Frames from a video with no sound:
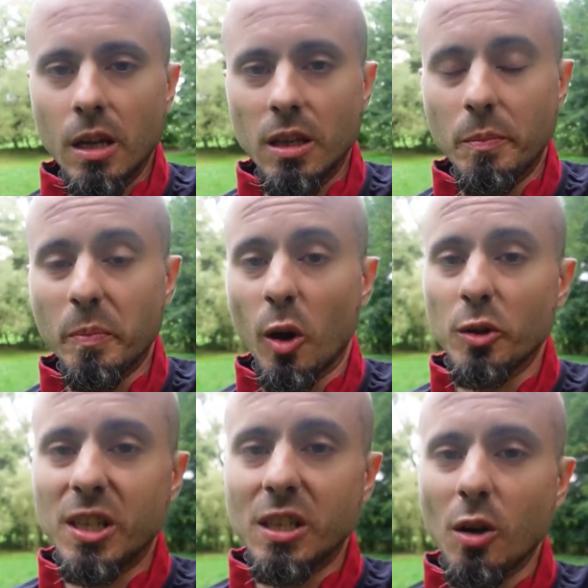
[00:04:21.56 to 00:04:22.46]
The
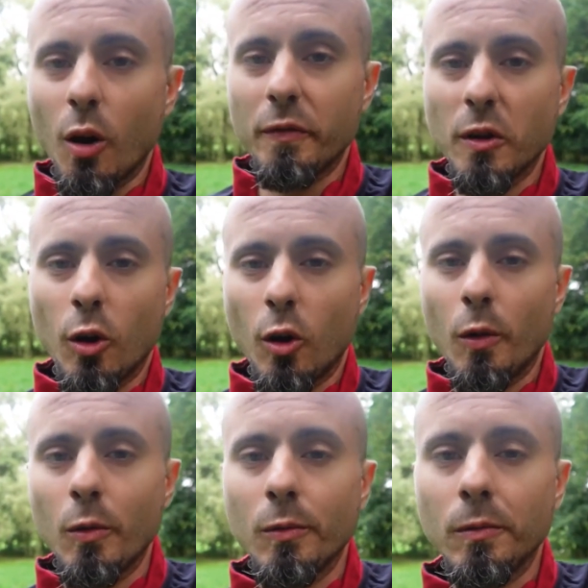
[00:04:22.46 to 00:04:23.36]
process of
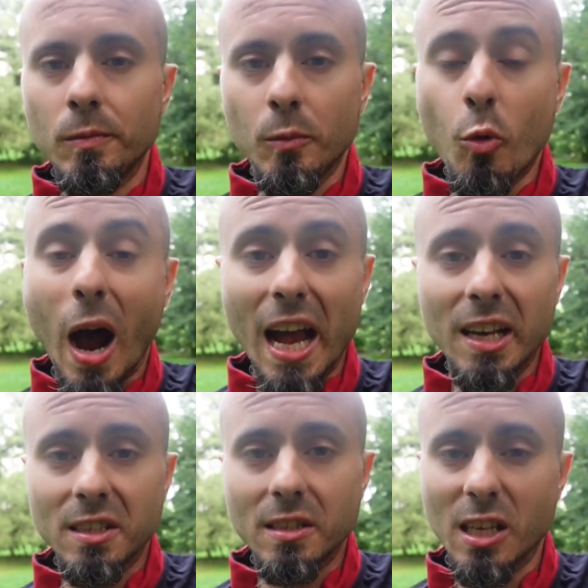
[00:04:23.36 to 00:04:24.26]
your
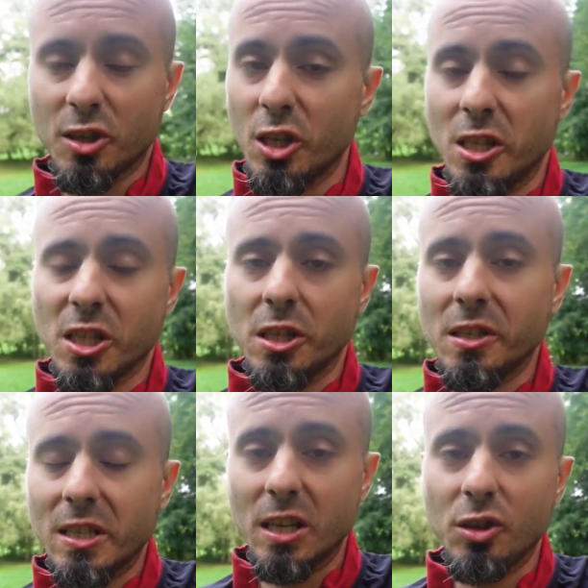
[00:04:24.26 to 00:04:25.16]
wise
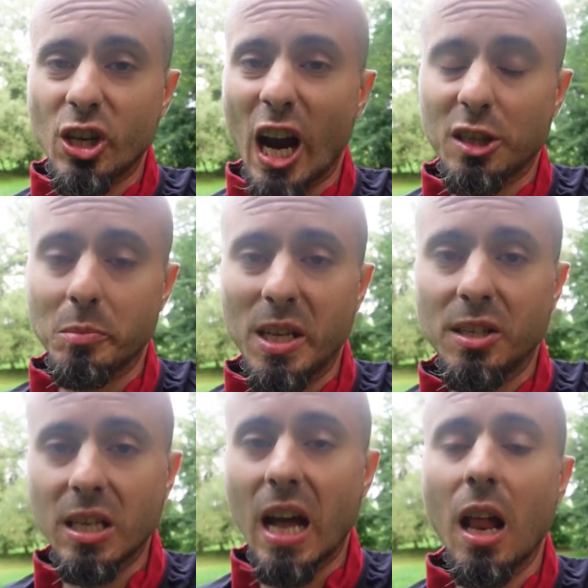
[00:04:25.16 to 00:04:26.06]
decisions and
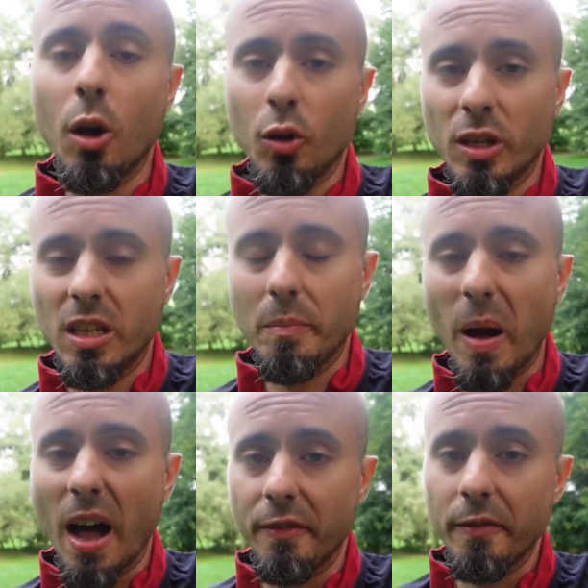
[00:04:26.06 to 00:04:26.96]
judgments along the
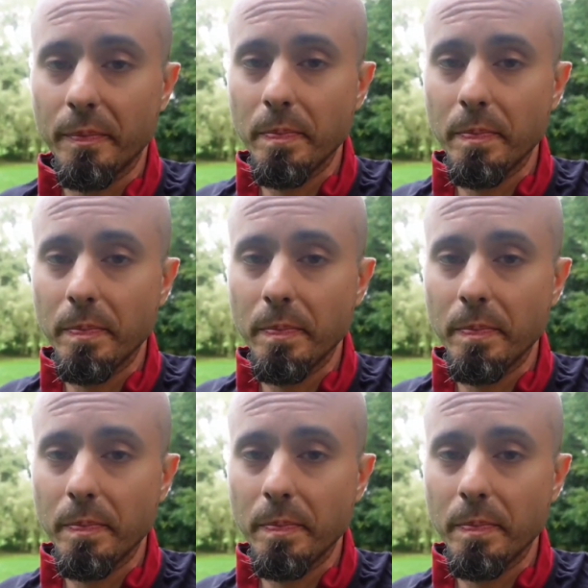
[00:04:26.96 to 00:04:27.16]
path.